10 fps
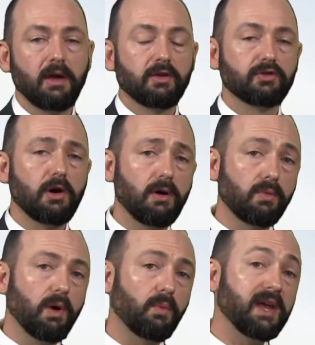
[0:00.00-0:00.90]
So
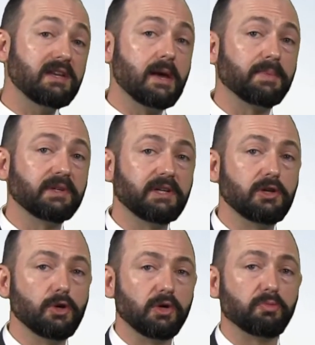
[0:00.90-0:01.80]
what we typically
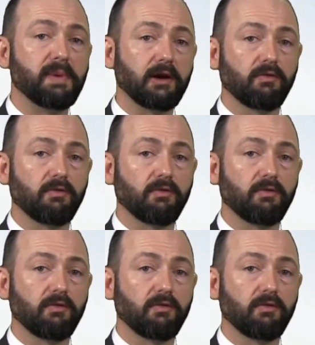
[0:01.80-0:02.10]
do is pick a